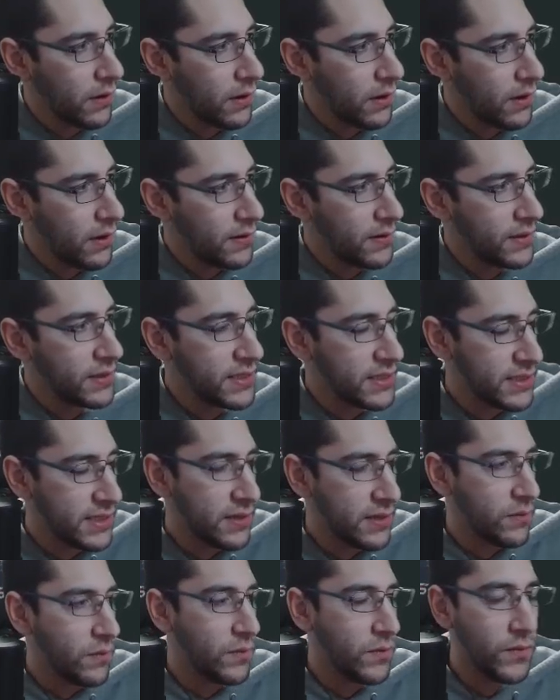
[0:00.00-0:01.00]
And this is
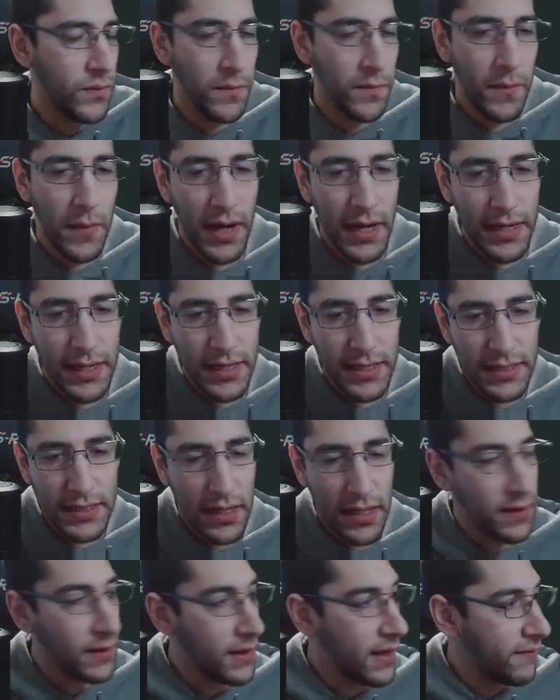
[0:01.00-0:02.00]
equal to minus
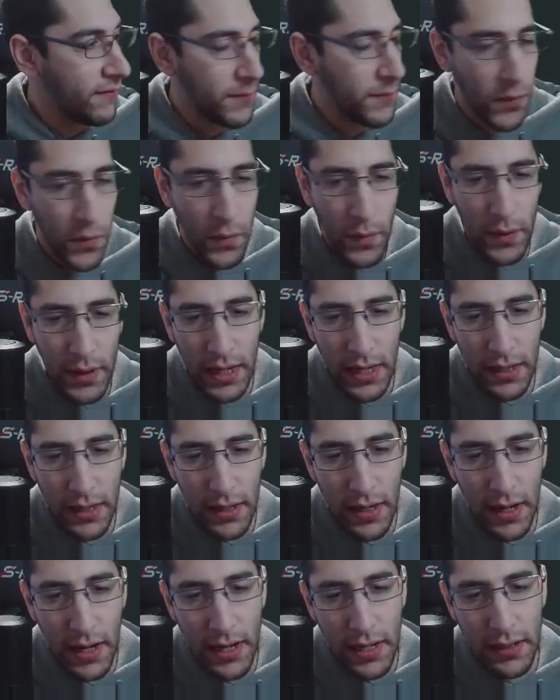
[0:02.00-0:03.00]

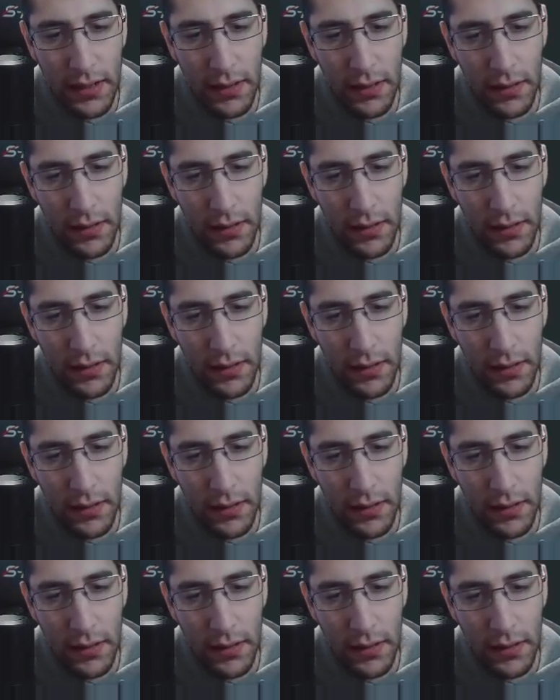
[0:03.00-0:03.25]
11.89.